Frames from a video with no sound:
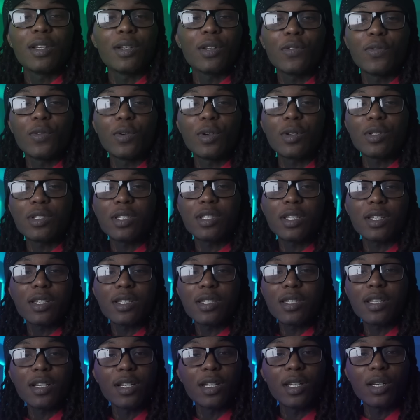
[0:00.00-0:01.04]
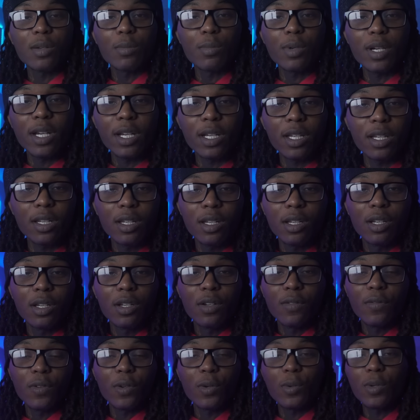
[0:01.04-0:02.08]
you feel what I'm saying, stuck in the bracket
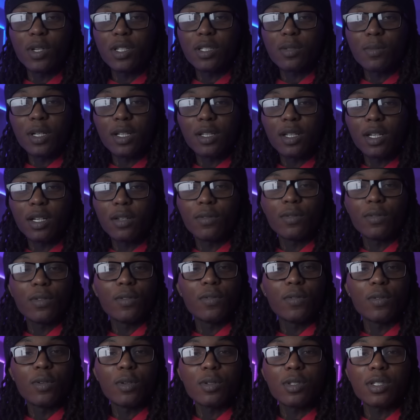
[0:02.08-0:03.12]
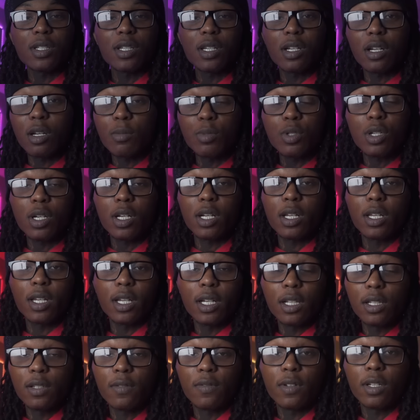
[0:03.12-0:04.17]
for the rest of my life. You feel what I'm saying? I'm trying to
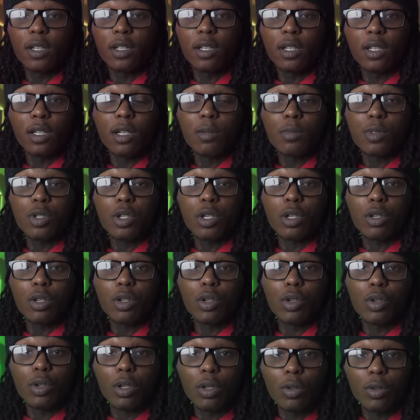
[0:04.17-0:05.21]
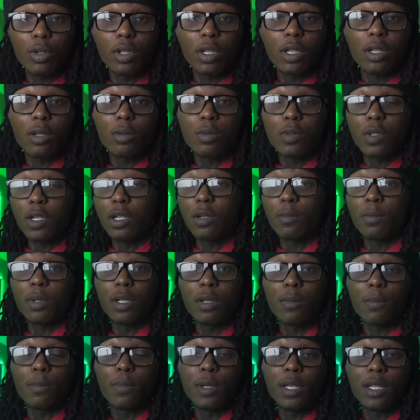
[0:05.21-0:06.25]
elevate, nigga. I'm trying to grow, nigga. I'm trying to be
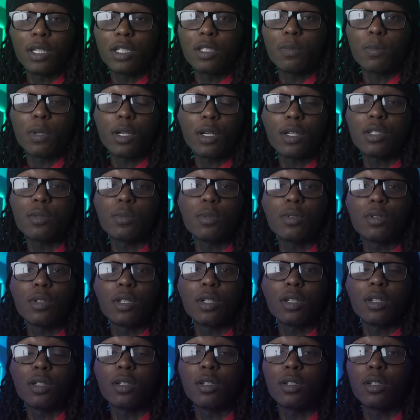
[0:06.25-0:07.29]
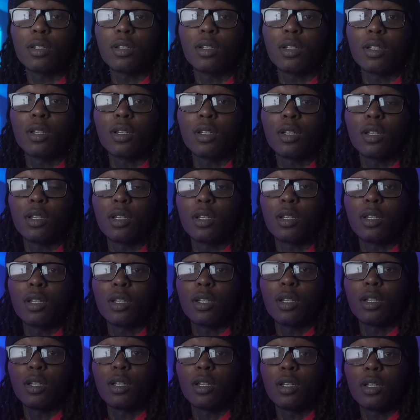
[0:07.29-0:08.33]
the biggest possible, nigga.
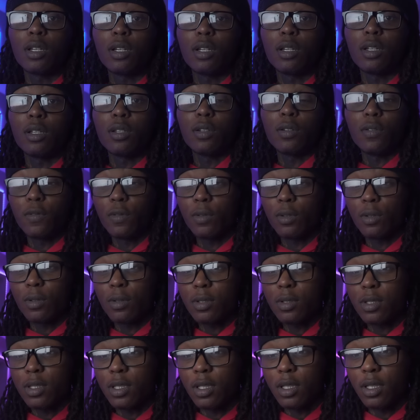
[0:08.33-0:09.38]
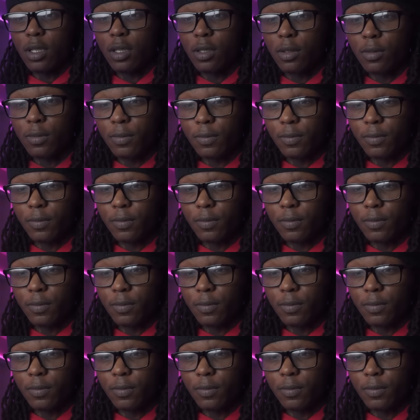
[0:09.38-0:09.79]
You feel what I'm saying?